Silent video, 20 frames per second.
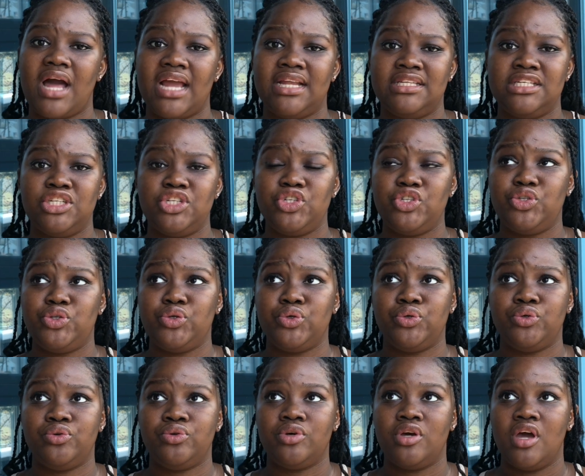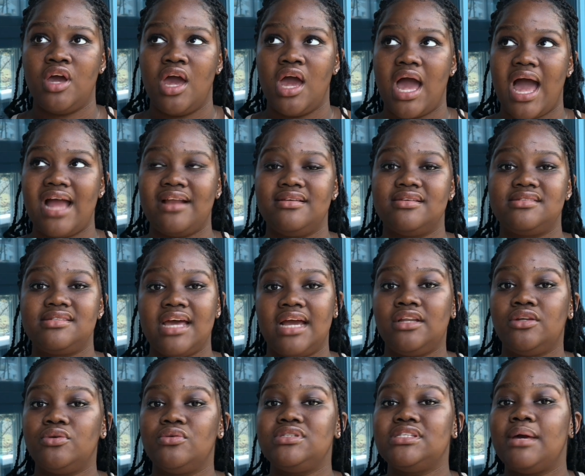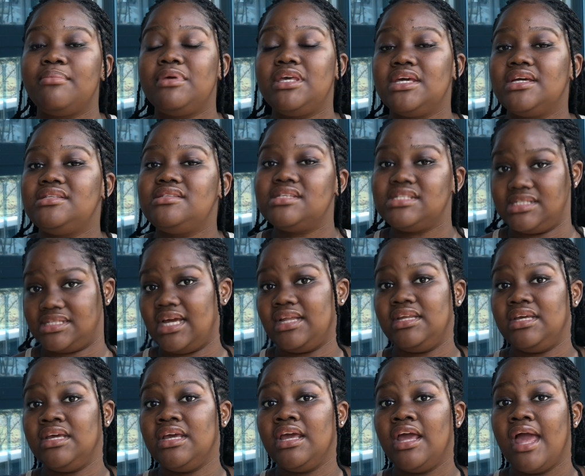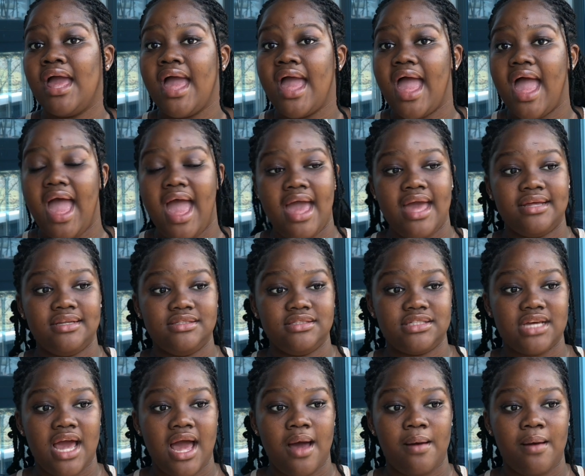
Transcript: I needed to understand what I'm here to study, and